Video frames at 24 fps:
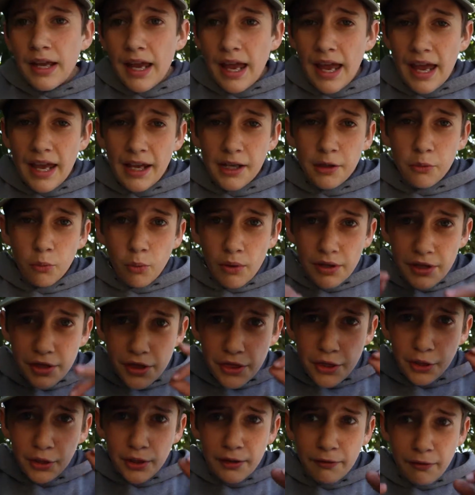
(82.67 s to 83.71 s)
And with
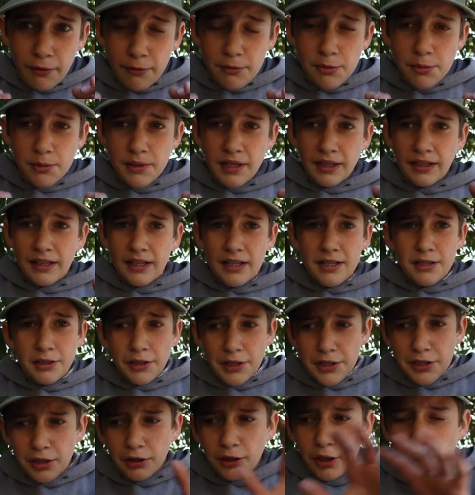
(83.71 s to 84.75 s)
30 frames per second, it
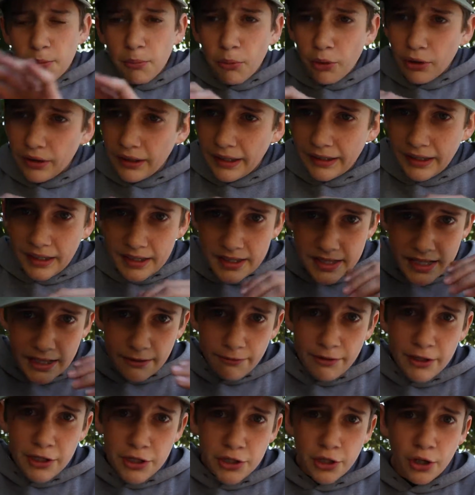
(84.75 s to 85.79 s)
starts to look more like a
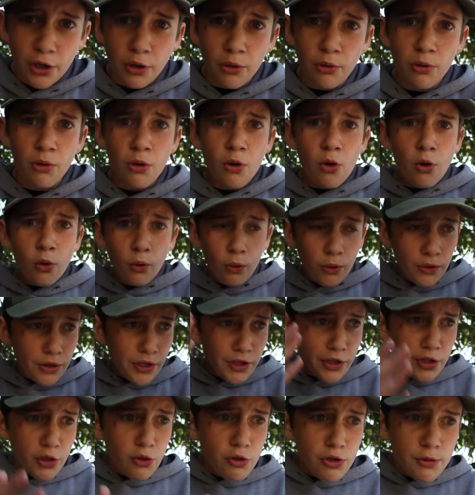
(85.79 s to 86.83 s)
TV show or the
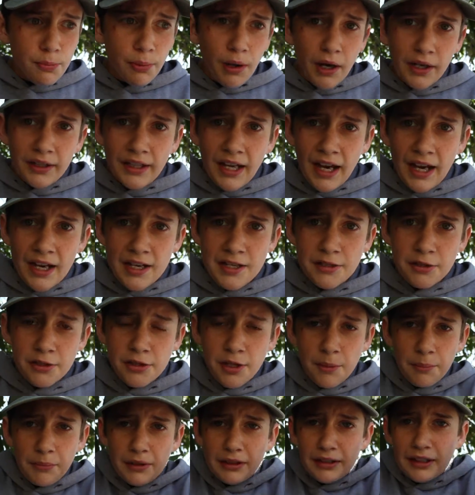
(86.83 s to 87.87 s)
news broadcast or
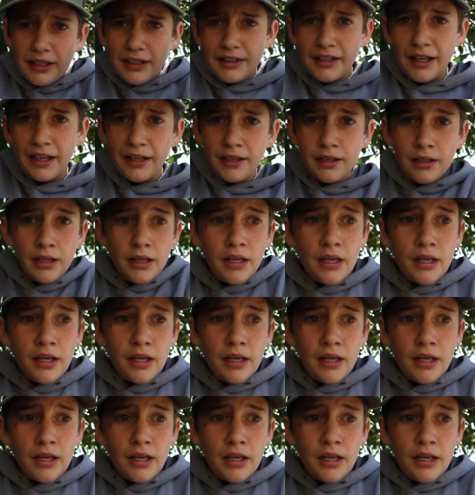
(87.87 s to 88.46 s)
something like that.